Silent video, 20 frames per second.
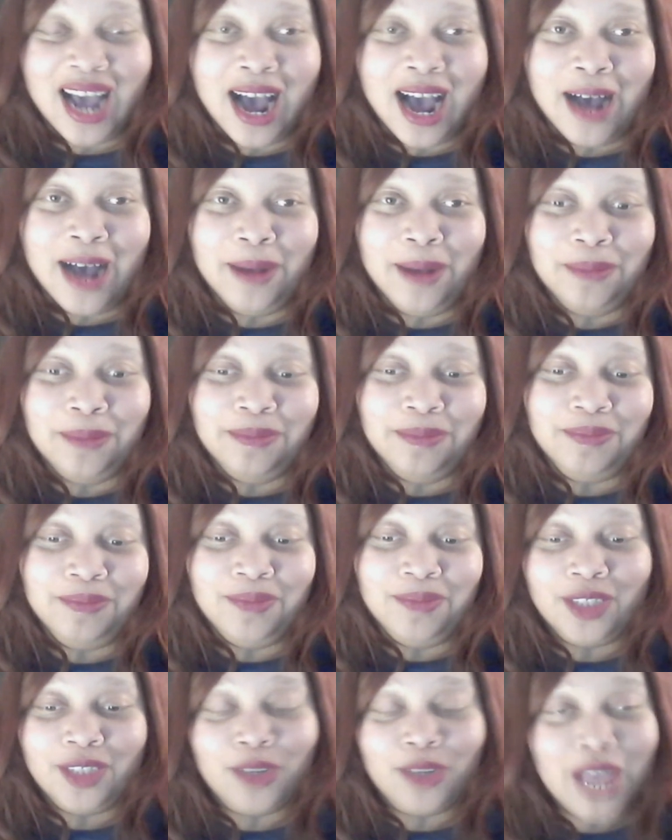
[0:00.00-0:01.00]

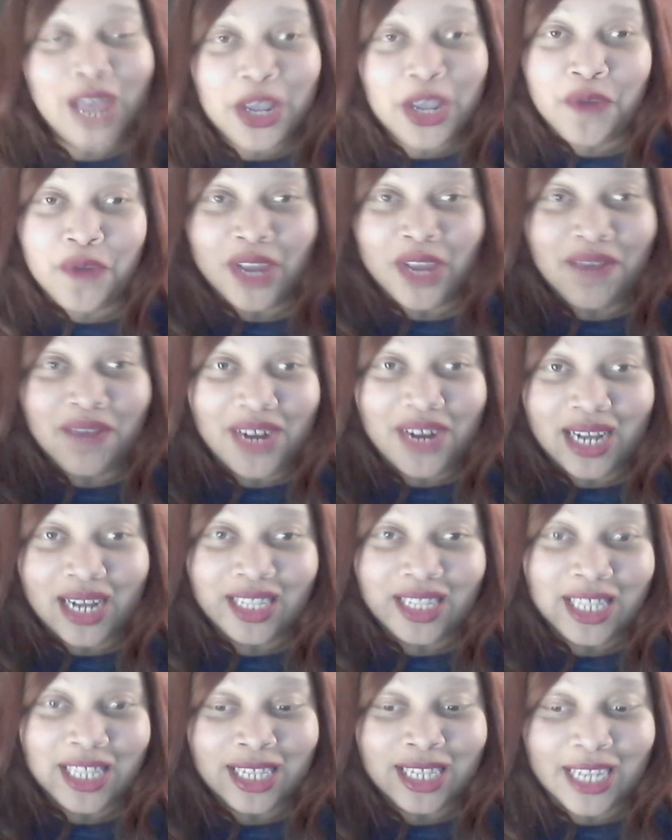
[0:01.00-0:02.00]
Um, so thank you for giving
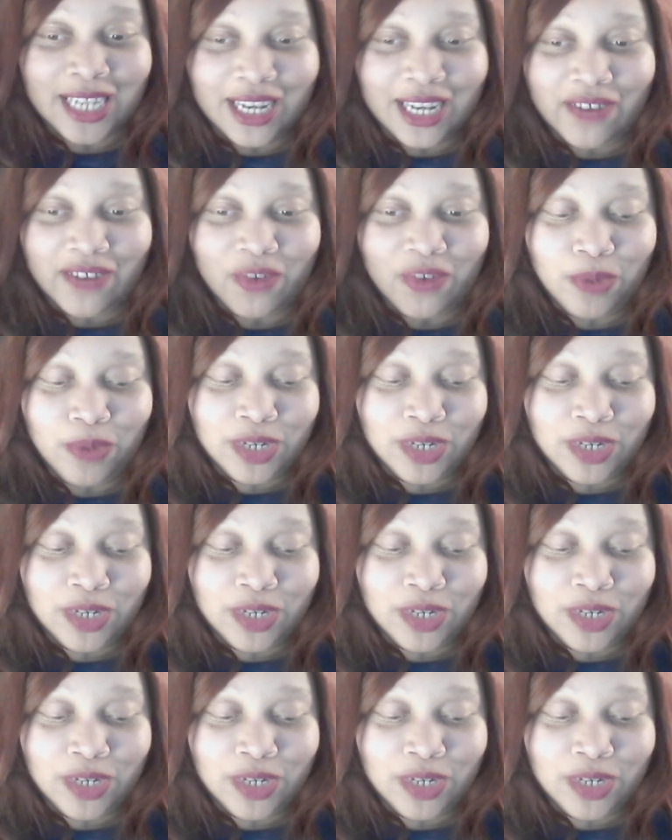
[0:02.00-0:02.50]
us this gift,